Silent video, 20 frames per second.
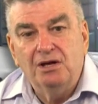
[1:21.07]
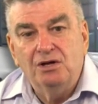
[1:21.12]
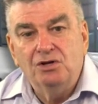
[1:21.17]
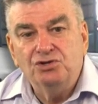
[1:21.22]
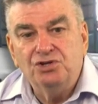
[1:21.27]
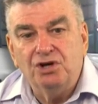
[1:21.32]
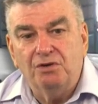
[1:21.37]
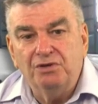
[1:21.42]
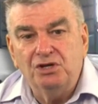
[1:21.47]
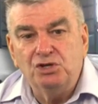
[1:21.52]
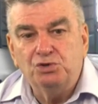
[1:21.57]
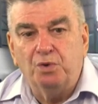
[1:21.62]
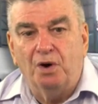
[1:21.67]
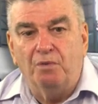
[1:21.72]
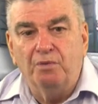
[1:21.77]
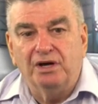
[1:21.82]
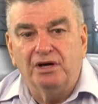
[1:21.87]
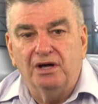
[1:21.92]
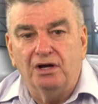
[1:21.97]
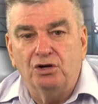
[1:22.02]
So in this
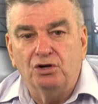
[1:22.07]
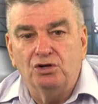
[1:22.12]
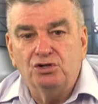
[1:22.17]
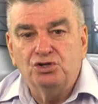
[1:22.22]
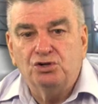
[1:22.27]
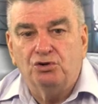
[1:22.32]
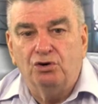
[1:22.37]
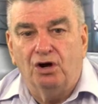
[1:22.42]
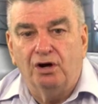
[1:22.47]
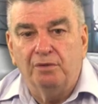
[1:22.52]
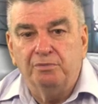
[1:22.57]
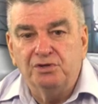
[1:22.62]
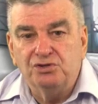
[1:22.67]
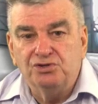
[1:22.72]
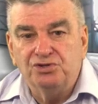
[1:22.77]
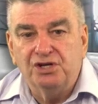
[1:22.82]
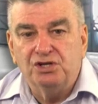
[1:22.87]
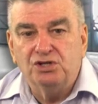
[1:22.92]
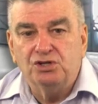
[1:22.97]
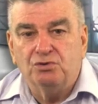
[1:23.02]
one we're going to describe the
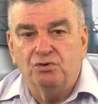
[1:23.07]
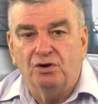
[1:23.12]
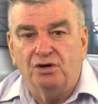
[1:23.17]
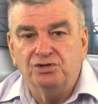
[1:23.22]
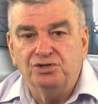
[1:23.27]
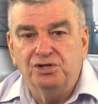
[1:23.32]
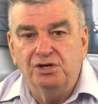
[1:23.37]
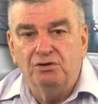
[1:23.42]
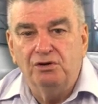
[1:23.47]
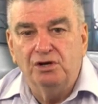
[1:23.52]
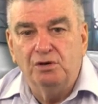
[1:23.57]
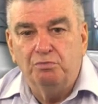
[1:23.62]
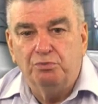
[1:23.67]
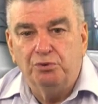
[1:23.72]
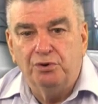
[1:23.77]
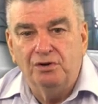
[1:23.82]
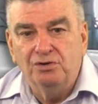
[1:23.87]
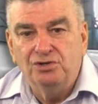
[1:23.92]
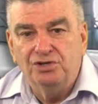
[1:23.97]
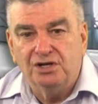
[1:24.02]
6 criteria in
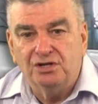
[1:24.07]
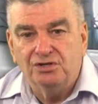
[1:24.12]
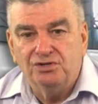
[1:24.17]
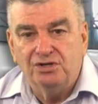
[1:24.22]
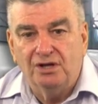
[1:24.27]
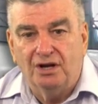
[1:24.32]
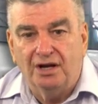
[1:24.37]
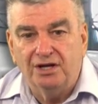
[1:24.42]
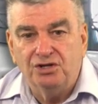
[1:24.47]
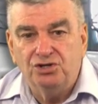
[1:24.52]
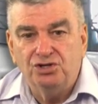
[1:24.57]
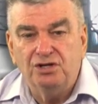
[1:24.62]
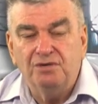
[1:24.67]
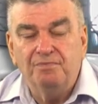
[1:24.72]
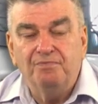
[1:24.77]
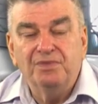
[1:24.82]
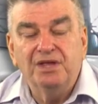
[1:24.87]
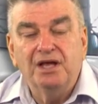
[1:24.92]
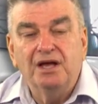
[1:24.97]
project selection,